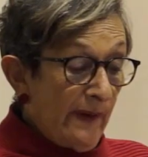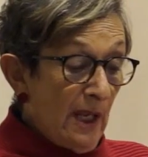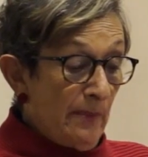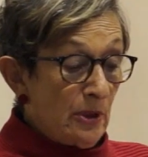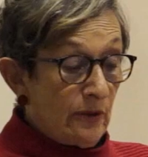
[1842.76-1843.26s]

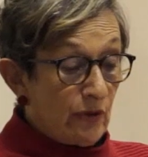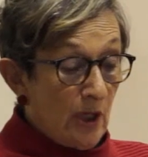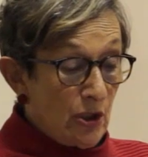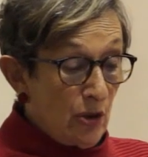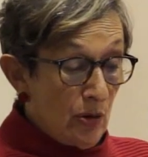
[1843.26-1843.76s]
development of
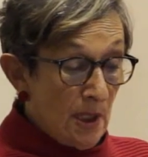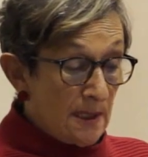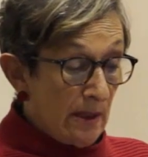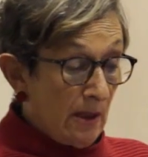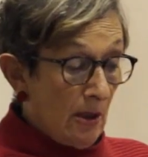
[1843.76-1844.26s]
trade
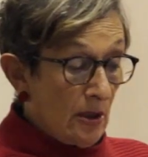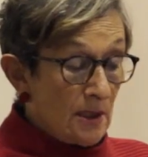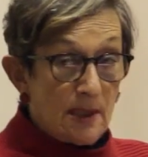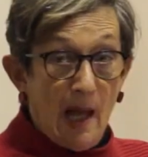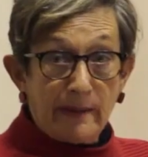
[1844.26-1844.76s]
unions in the
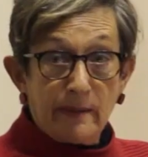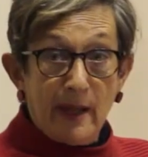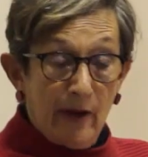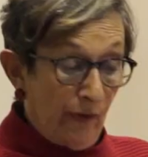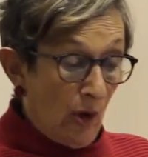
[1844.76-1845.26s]
colonies had
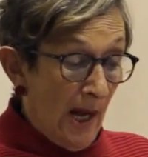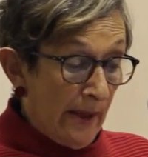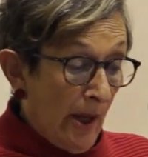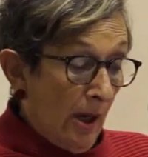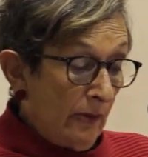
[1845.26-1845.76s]
therefore
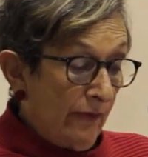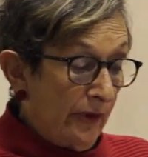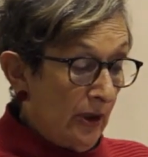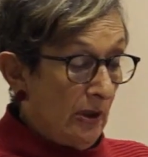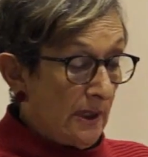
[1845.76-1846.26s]
an
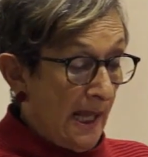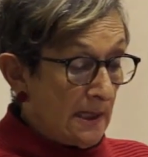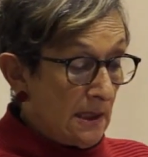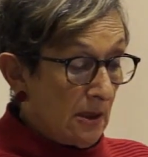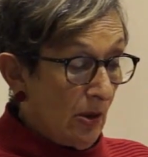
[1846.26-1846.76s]
overt
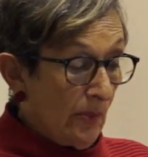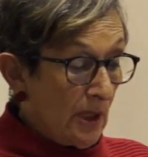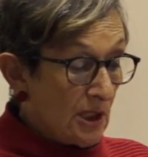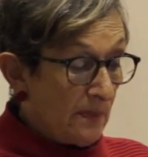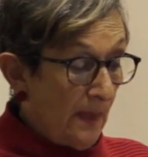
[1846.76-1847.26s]

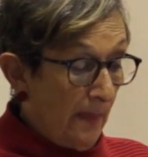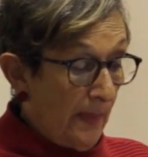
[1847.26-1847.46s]
anti-communist